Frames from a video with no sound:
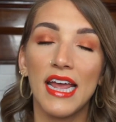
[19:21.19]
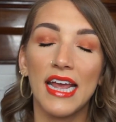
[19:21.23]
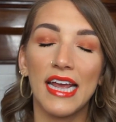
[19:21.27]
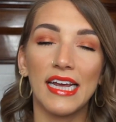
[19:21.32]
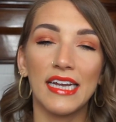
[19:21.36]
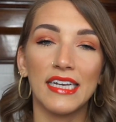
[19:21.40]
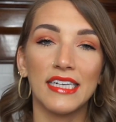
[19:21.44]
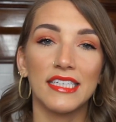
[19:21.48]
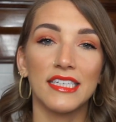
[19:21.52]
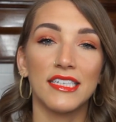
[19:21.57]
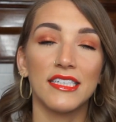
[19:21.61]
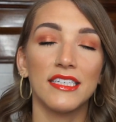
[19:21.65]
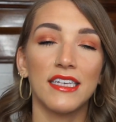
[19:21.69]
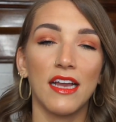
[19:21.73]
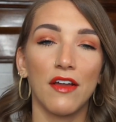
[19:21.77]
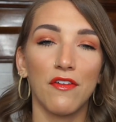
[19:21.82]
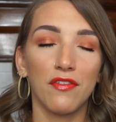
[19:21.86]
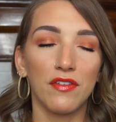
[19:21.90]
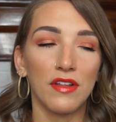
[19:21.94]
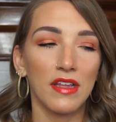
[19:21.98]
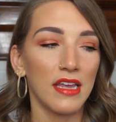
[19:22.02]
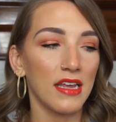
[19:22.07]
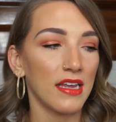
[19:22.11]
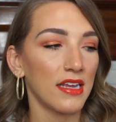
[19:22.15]
It's
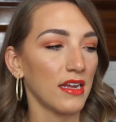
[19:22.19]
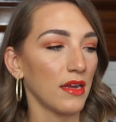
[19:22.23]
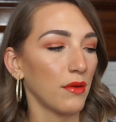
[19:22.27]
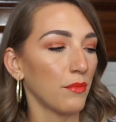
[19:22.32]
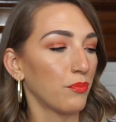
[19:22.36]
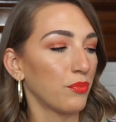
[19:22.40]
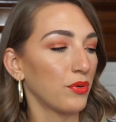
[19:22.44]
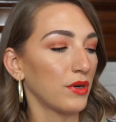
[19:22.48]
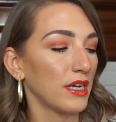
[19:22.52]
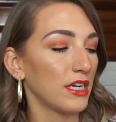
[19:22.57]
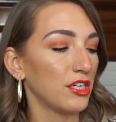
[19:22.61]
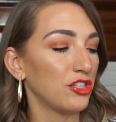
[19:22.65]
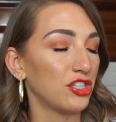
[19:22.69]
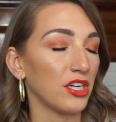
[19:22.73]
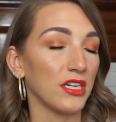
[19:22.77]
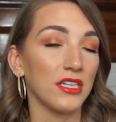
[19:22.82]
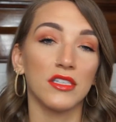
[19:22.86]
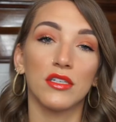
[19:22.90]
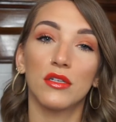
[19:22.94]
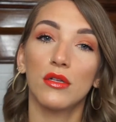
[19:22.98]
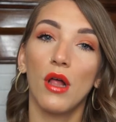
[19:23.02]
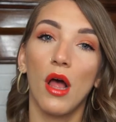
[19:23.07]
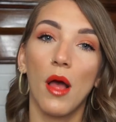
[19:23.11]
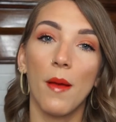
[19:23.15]
definitely pretty
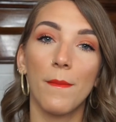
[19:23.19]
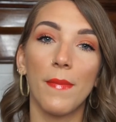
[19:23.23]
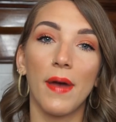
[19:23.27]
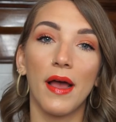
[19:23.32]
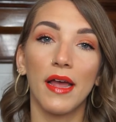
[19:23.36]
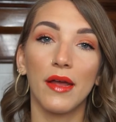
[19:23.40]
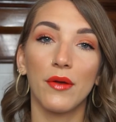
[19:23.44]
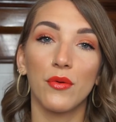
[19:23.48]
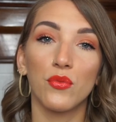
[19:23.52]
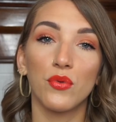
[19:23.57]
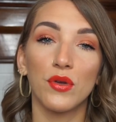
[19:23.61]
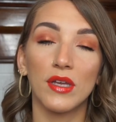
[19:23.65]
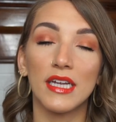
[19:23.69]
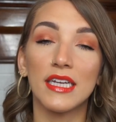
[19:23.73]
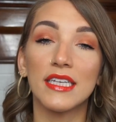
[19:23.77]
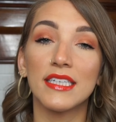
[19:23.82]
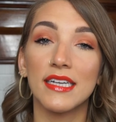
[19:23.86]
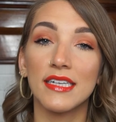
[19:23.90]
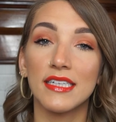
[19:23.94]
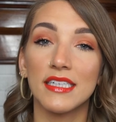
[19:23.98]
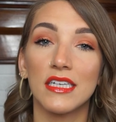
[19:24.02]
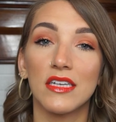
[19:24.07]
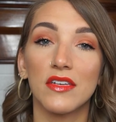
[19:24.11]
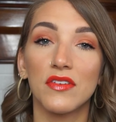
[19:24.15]
gentle on my really
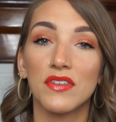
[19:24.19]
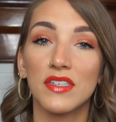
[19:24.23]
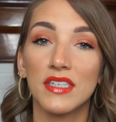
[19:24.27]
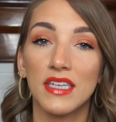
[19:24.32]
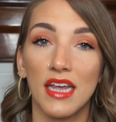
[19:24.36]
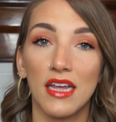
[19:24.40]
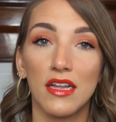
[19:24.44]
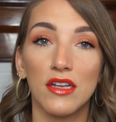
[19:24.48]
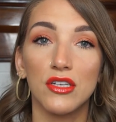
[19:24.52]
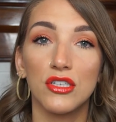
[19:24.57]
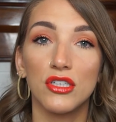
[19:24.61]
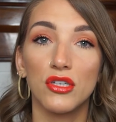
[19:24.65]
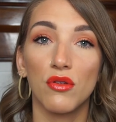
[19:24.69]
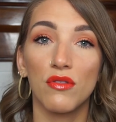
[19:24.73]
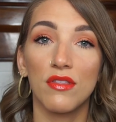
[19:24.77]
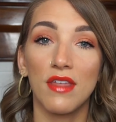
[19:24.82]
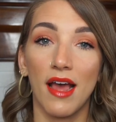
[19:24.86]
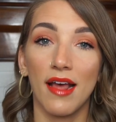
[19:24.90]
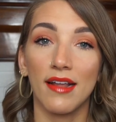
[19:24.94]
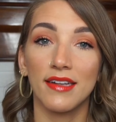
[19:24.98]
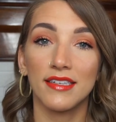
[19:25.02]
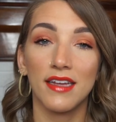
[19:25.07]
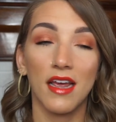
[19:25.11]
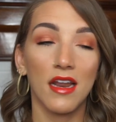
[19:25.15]
sensitive skin, so
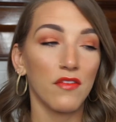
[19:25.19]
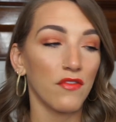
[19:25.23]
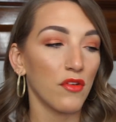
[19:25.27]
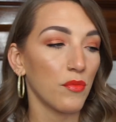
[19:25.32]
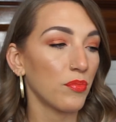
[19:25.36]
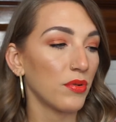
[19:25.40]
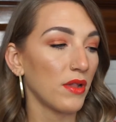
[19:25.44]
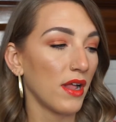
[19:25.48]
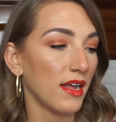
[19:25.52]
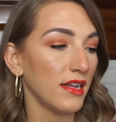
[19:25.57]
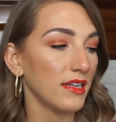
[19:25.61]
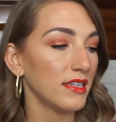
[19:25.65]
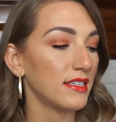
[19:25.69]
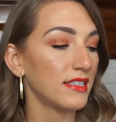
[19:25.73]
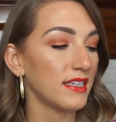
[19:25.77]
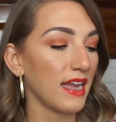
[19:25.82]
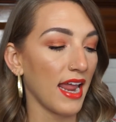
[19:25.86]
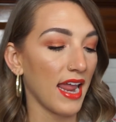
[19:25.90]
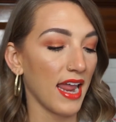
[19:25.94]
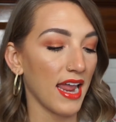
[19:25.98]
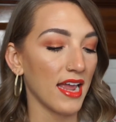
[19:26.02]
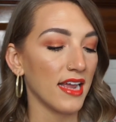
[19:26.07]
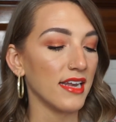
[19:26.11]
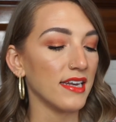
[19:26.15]
that's kind of a plus,
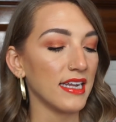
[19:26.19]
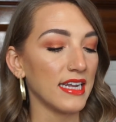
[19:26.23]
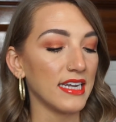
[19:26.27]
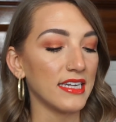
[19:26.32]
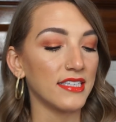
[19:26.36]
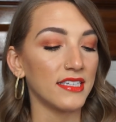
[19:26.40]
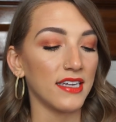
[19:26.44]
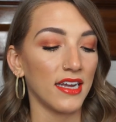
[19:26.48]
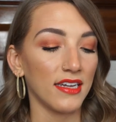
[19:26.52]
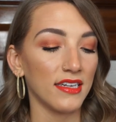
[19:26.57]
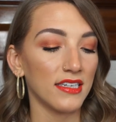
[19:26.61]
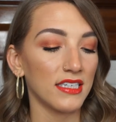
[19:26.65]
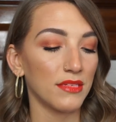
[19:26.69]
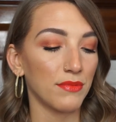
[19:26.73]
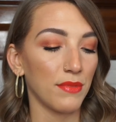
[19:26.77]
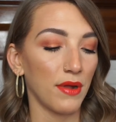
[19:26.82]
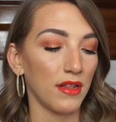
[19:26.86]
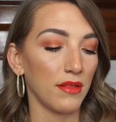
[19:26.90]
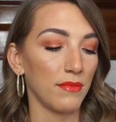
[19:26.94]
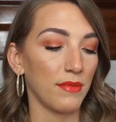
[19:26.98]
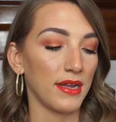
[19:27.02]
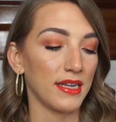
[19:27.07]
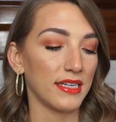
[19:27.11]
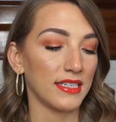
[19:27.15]
and it does
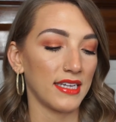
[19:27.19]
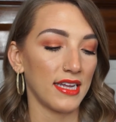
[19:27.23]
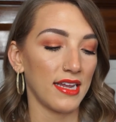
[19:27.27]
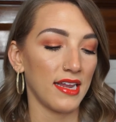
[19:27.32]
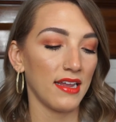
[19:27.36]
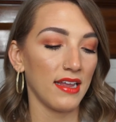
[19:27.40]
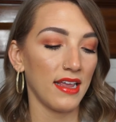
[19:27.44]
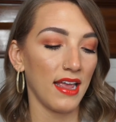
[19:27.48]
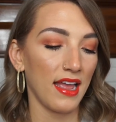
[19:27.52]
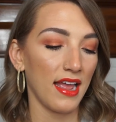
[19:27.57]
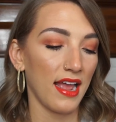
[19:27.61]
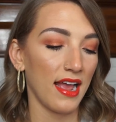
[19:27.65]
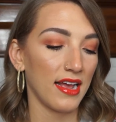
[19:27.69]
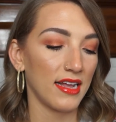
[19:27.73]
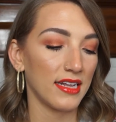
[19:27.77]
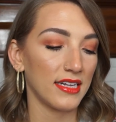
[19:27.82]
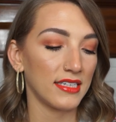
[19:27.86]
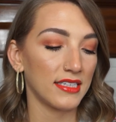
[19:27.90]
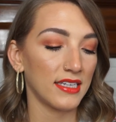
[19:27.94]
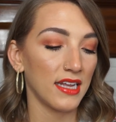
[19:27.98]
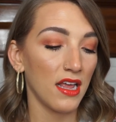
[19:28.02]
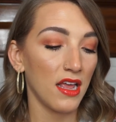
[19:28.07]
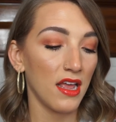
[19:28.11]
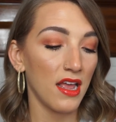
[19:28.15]
smell amazing. It
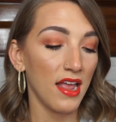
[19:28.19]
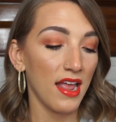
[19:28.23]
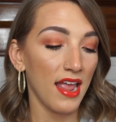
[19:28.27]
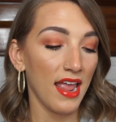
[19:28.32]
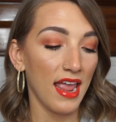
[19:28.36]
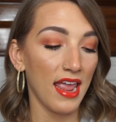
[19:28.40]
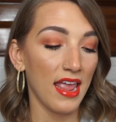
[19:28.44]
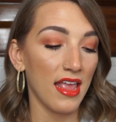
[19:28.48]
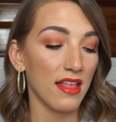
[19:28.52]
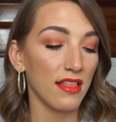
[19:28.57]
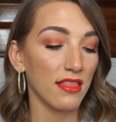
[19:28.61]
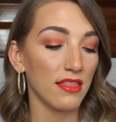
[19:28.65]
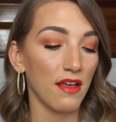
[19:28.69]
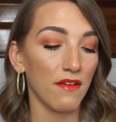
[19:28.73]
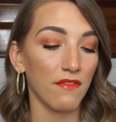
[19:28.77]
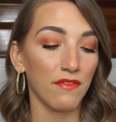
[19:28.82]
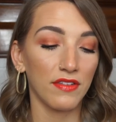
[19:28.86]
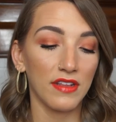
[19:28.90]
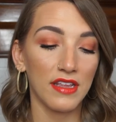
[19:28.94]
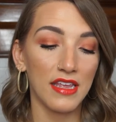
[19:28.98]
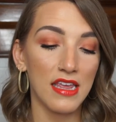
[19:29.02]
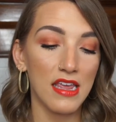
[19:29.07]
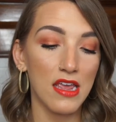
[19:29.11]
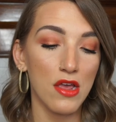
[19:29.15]
has a
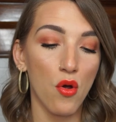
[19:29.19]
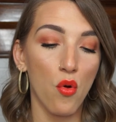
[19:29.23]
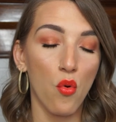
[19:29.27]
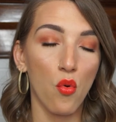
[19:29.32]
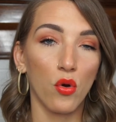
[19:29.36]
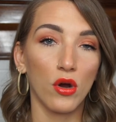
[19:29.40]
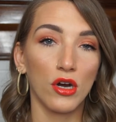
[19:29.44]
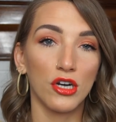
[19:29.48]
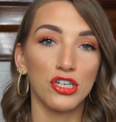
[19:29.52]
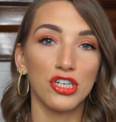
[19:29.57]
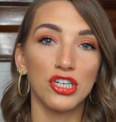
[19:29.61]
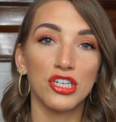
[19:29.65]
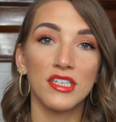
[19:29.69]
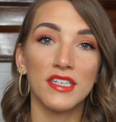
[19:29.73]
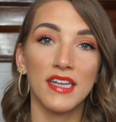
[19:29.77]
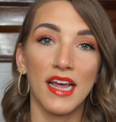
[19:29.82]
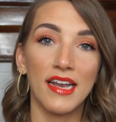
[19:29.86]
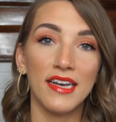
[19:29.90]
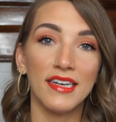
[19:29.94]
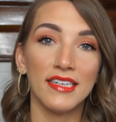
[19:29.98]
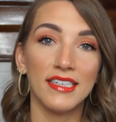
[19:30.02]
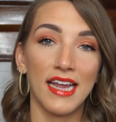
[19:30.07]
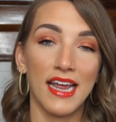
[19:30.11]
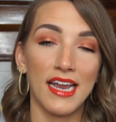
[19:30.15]
lovely orange
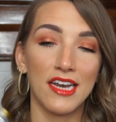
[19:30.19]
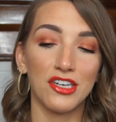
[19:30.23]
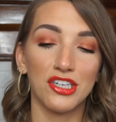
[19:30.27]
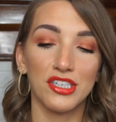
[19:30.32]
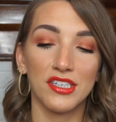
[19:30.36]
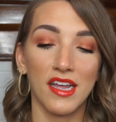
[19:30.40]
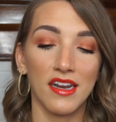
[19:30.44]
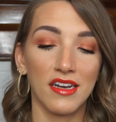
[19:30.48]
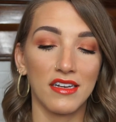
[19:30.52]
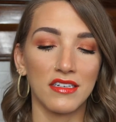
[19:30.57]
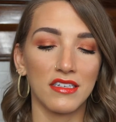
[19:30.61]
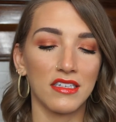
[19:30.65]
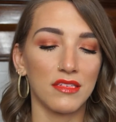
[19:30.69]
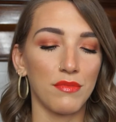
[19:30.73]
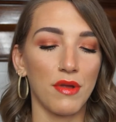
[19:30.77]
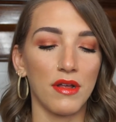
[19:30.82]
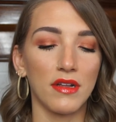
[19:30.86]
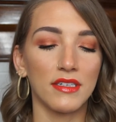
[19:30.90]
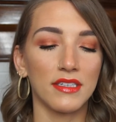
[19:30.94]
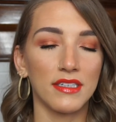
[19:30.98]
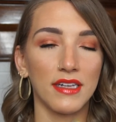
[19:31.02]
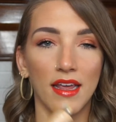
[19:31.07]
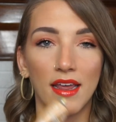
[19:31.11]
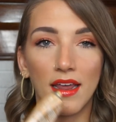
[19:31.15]
scent and just kind of
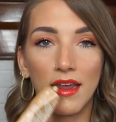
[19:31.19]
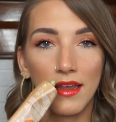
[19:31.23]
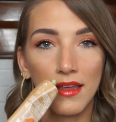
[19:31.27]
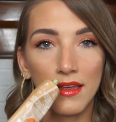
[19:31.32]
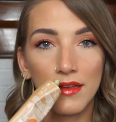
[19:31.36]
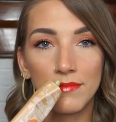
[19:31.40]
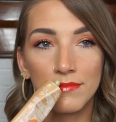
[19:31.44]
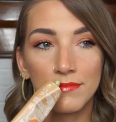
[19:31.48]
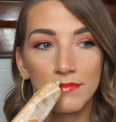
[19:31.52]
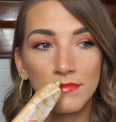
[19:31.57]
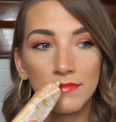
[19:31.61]
smells like